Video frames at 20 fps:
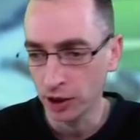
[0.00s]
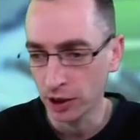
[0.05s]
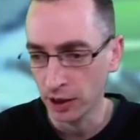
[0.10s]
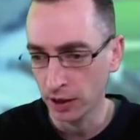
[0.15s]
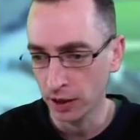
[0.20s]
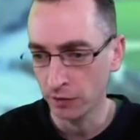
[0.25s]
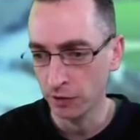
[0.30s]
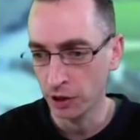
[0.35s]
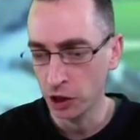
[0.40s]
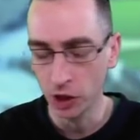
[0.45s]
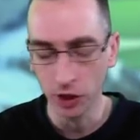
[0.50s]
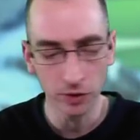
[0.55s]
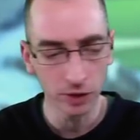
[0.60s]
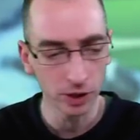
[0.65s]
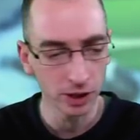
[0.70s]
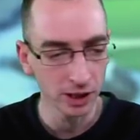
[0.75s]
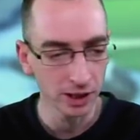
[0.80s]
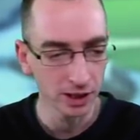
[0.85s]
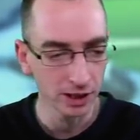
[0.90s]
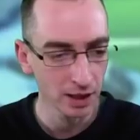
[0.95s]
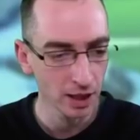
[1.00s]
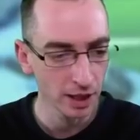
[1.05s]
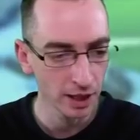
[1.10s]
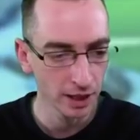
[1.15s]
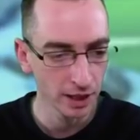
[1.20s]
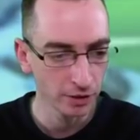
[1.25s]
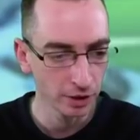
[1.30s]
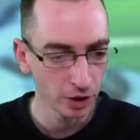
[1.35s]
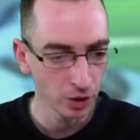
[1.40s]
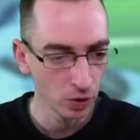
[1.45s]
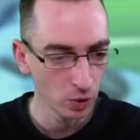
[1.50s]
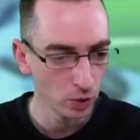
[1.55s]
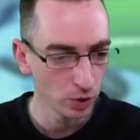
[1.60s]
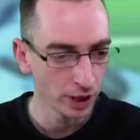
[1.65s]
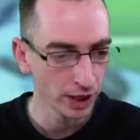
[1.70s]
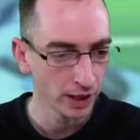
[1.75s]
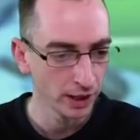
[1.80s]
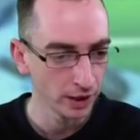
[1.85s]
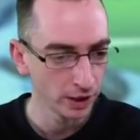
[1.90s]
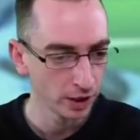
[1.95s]
and reduce your slider
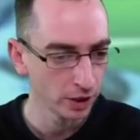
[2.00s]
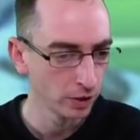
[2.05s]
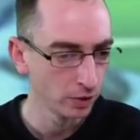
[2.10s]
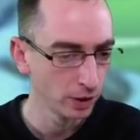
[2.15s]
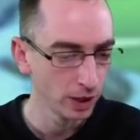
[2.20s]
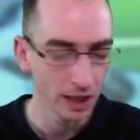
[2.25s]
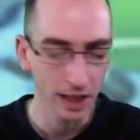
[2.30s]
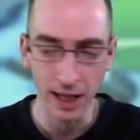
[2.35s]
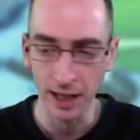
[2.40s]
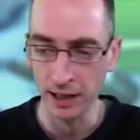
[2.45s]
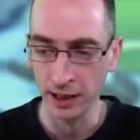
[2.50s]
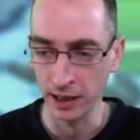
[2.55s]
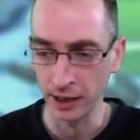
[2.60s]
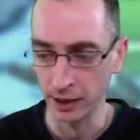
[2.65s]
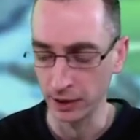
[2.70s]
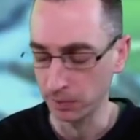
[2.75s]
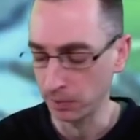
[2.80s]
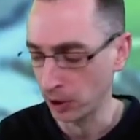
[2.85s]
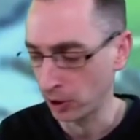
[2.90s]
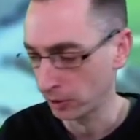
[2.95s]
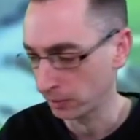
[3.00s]
according to your landing spot,